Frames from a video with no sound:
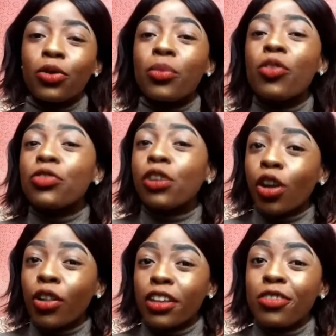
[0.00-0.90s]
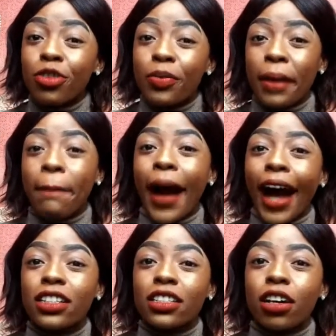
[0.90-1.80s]
Remove clothing from that
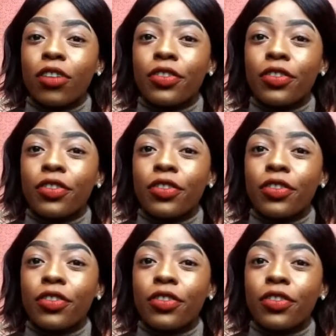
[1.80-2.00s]
part